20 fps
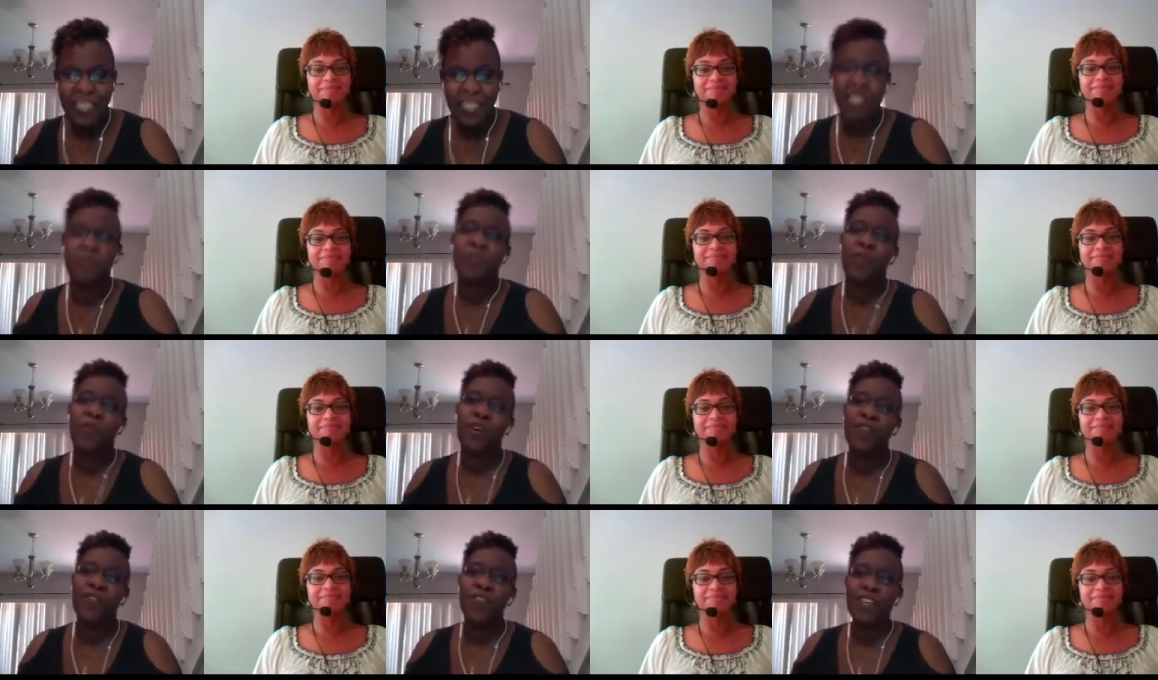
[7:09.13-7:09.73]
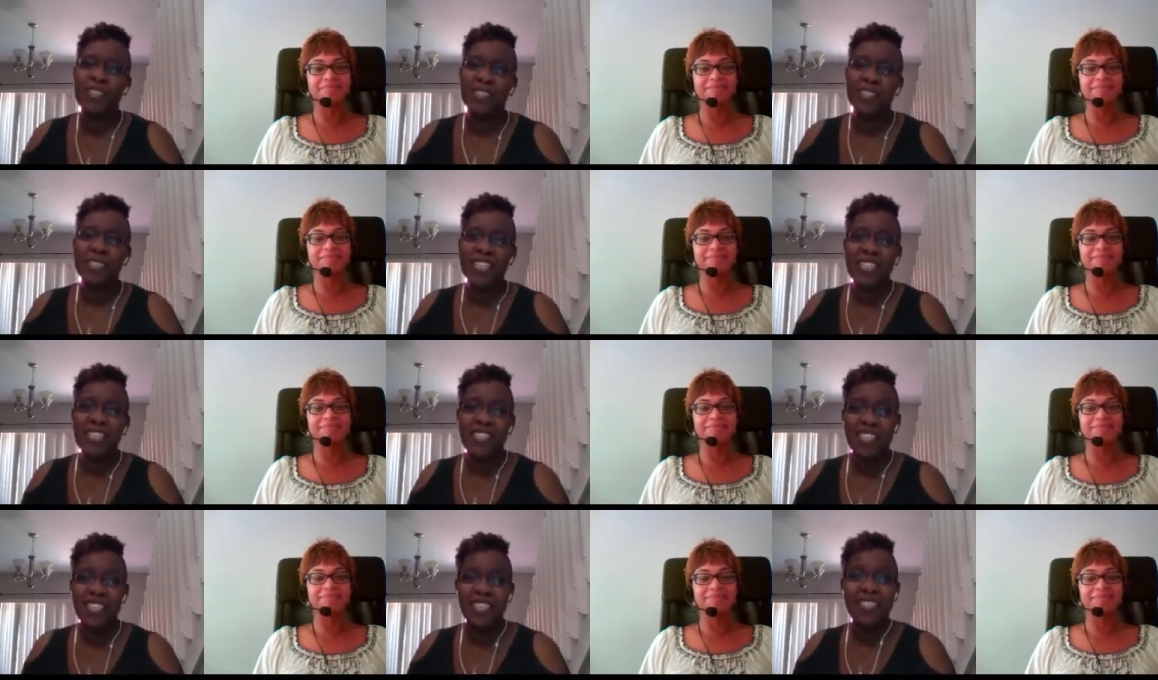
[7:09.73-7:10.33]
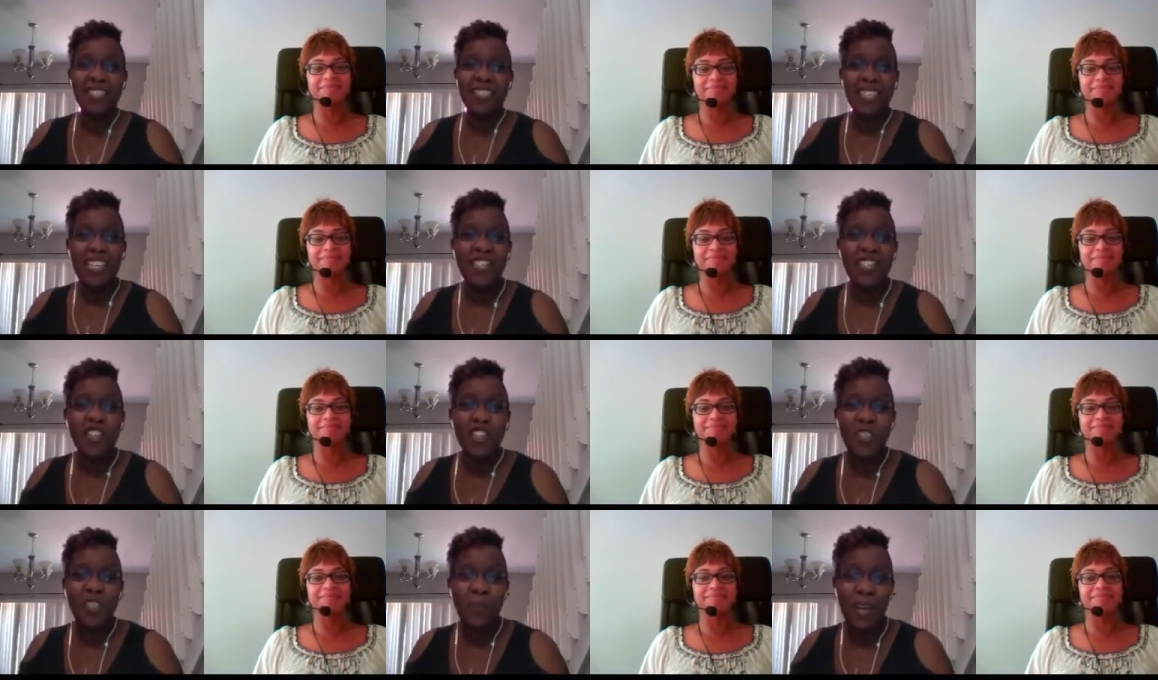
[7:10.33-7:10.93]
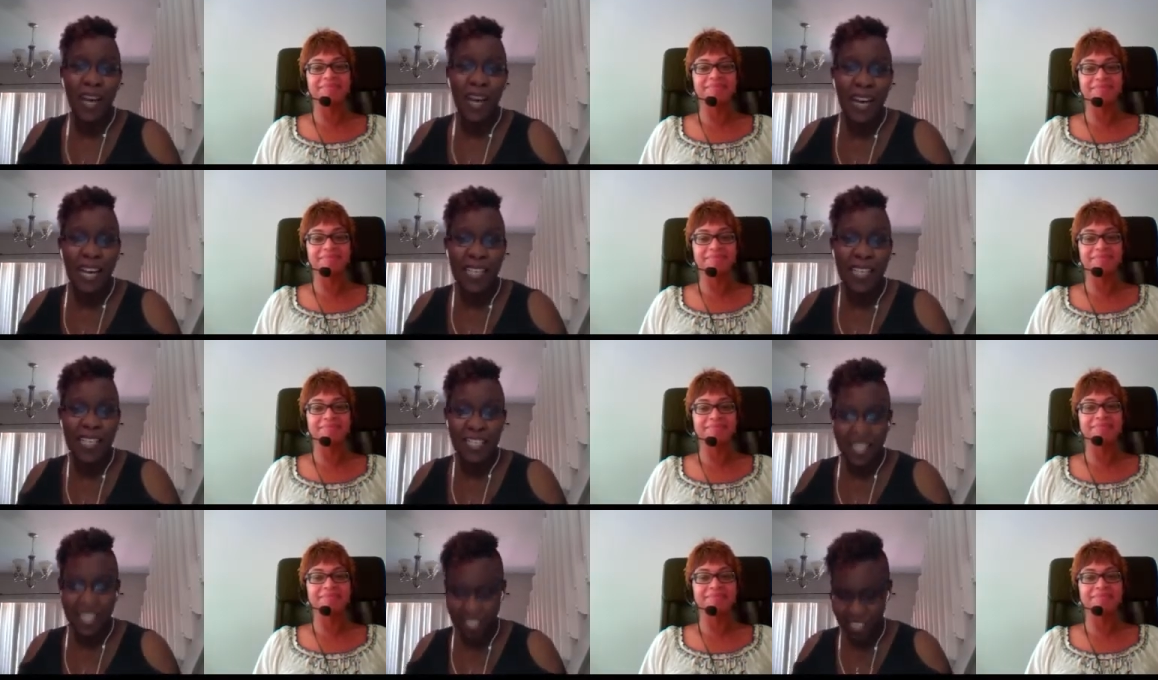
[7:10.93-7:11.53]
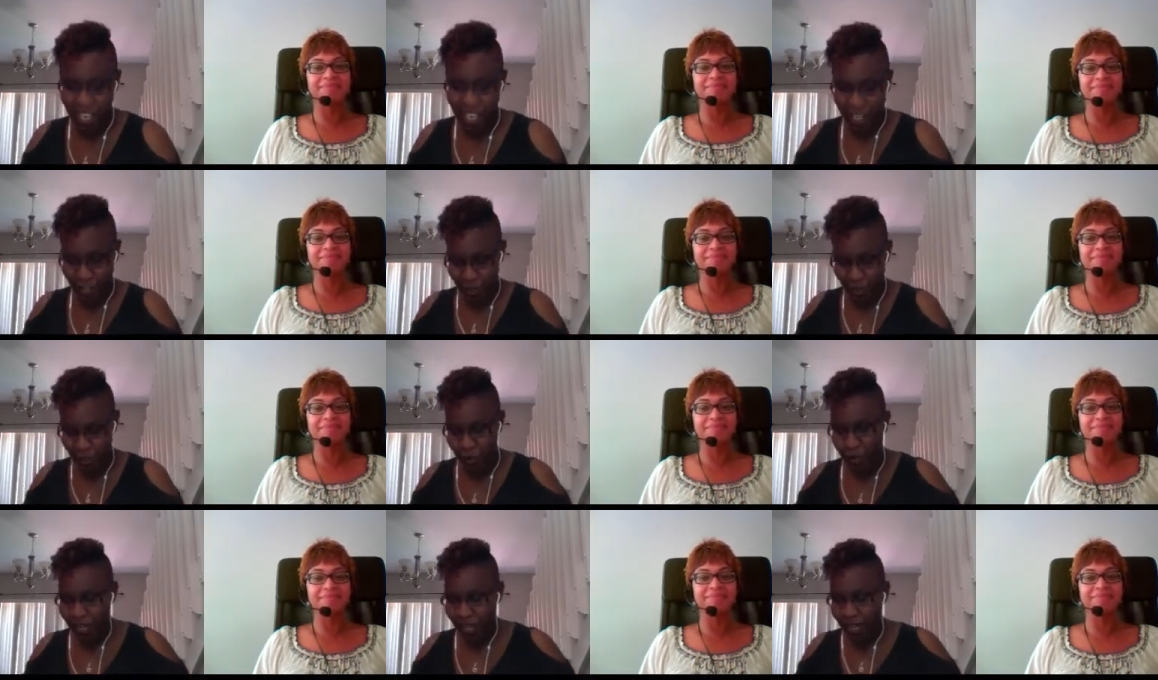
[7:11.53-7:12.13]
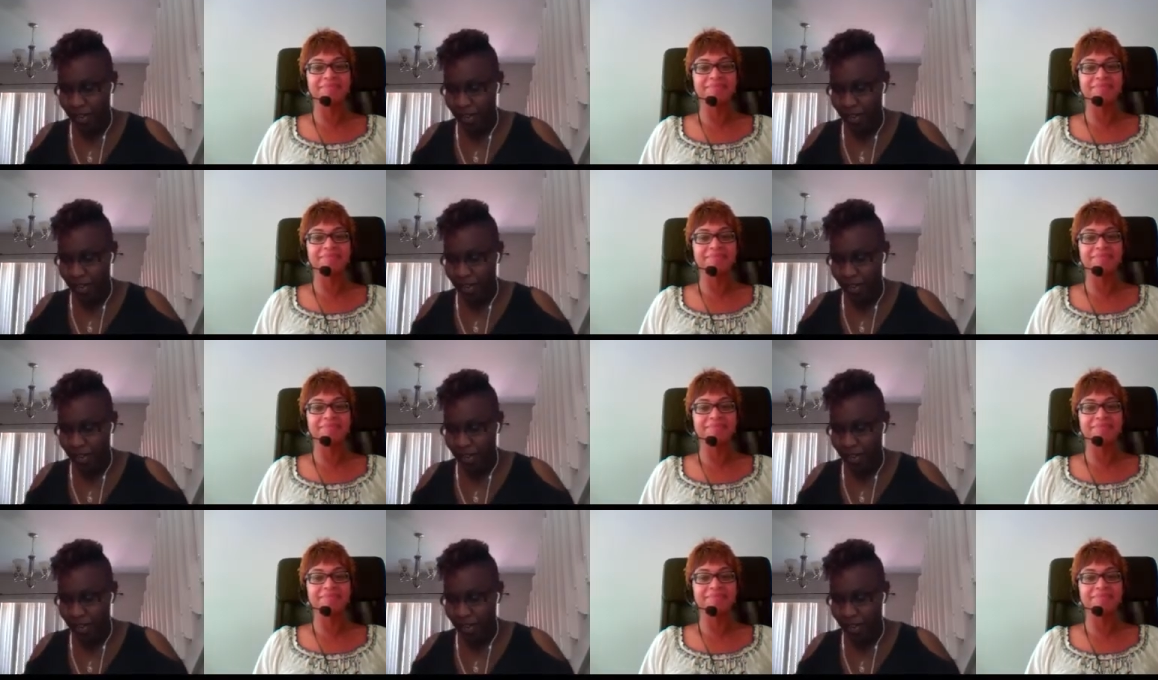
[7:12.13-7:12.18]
Speaker 1: it's important for us to teach the essentials behind it so that you,